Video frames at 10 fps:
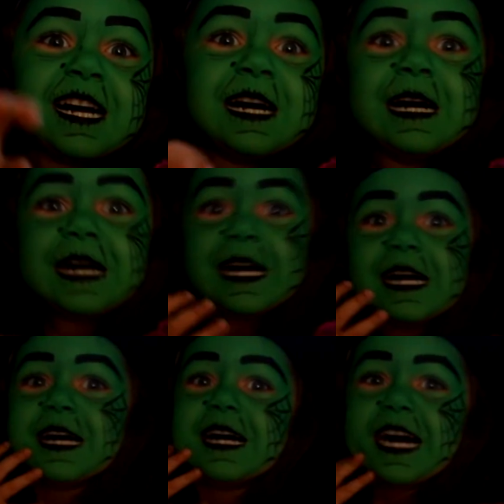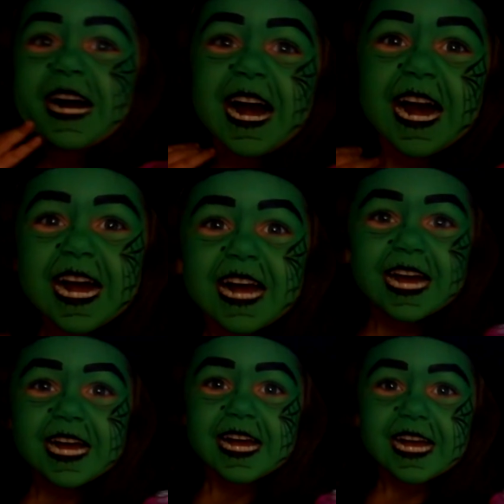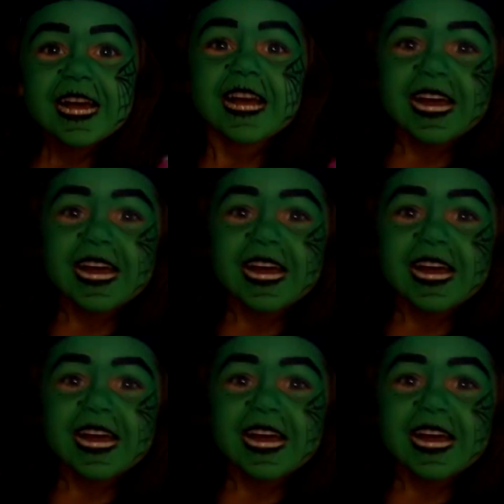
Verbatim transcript: you turned me into a bug! You t-